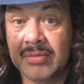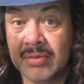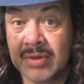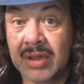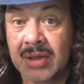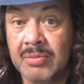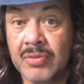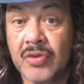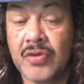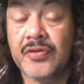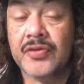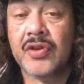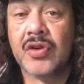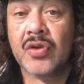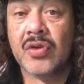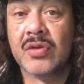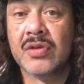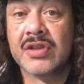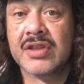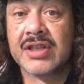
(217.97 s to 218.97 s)
remove the
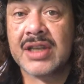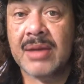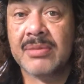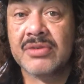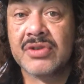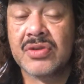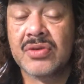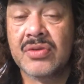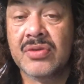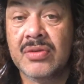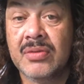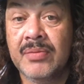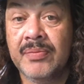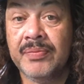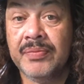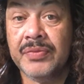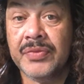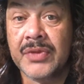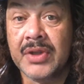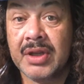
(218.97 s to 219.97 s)
old Samsung,
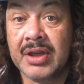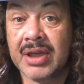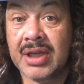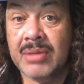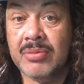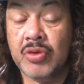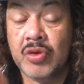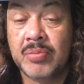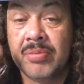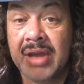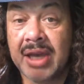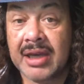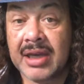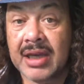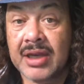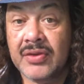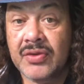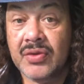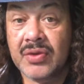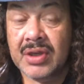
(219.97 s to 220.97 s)
reboot back
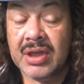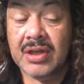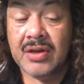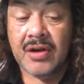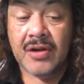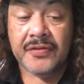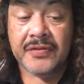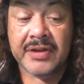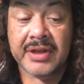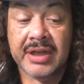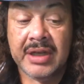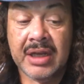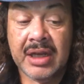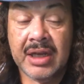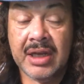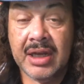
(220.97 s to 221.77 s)
into recovery,